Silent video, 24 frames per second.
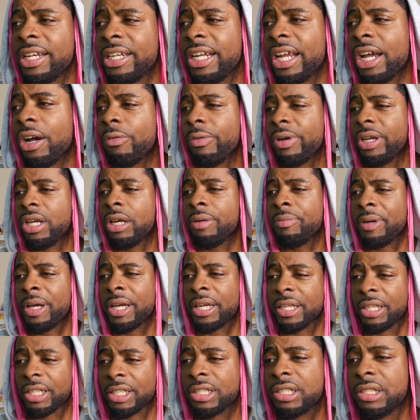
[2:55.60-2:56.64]
I wake up, I
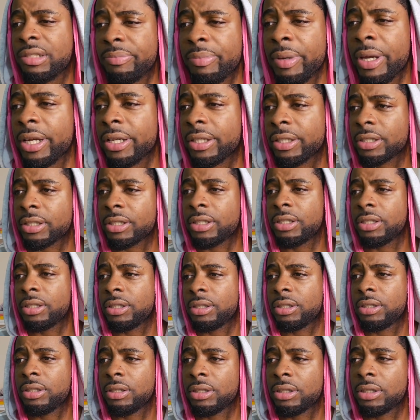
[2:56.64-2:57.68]
can expect
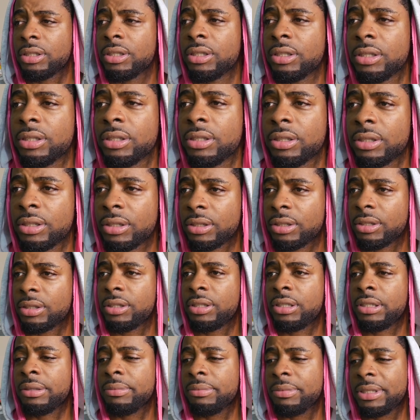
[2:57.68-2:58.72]

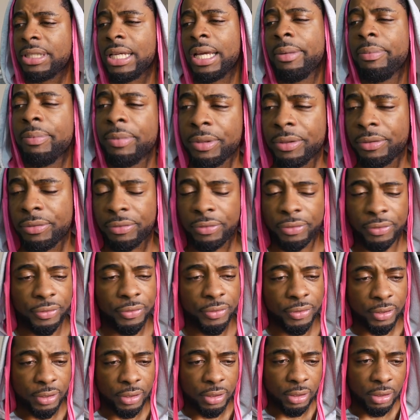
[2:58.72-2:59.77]
some type of
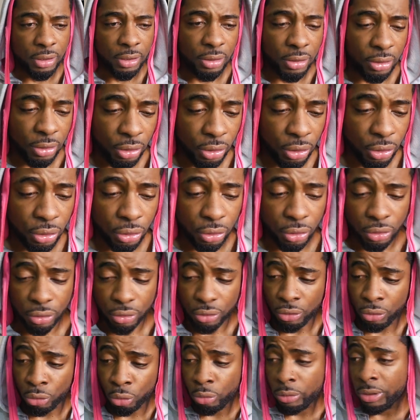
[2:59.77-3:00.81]

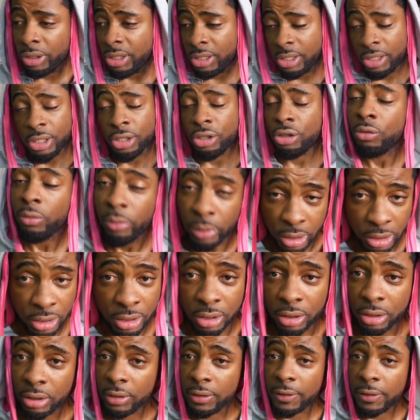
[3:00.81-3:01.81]
Dookie situation.